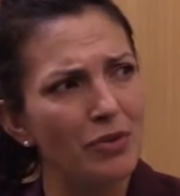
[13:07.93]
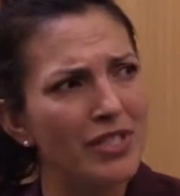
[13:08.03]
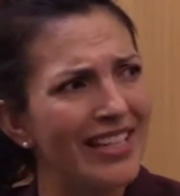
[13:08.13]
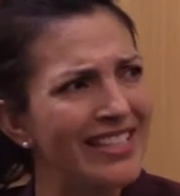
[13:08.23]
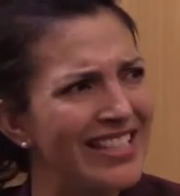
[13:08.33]
I
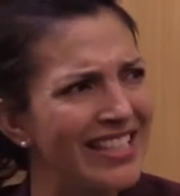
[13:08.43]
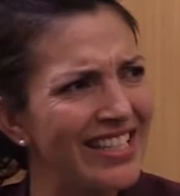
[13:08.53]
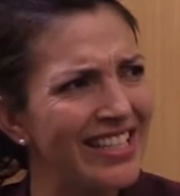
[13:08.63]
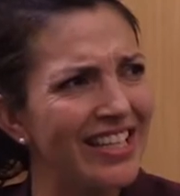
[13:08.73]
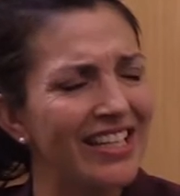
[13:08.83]
was
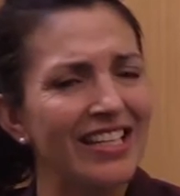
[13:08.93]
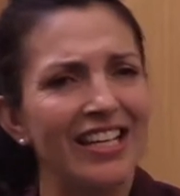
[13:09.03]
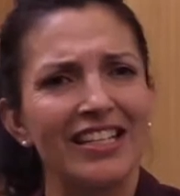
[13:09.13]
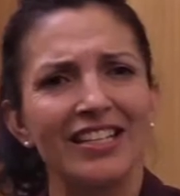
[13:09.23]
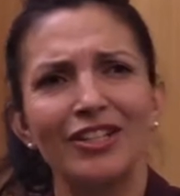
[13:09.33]
19
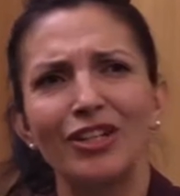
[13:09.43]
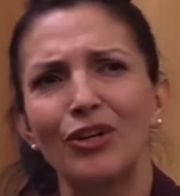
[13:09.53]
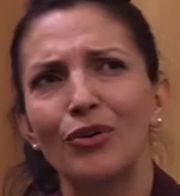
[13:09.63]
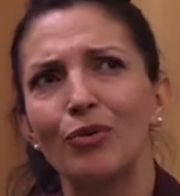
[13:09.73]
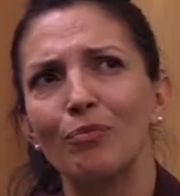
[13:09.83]
and you
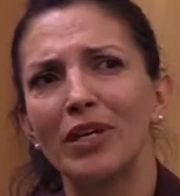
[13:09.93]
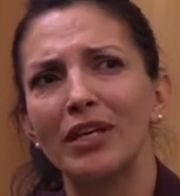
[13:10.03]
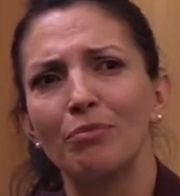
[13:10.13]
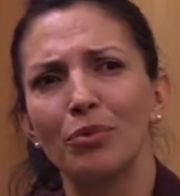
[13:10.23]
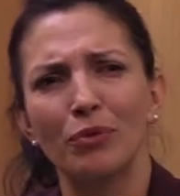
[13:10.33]
know,
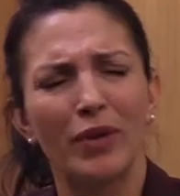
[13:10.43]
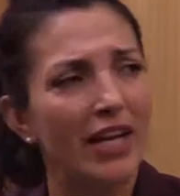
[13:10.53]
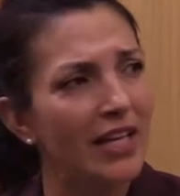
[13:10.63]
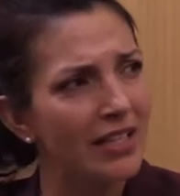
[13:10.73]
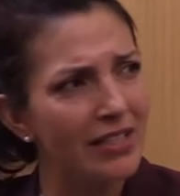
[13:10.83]
being
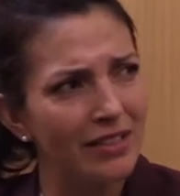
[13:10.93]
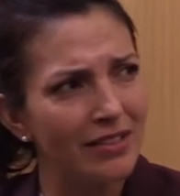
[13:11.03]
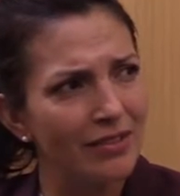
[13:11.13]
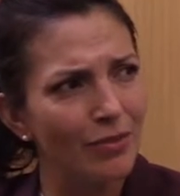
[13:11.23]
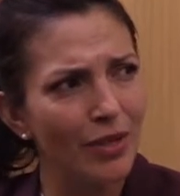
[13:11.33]
paraded
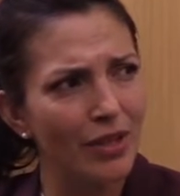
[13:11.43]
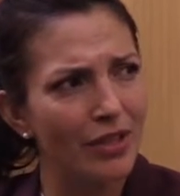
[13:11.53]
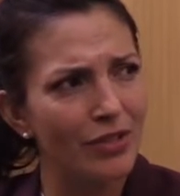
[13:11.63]
with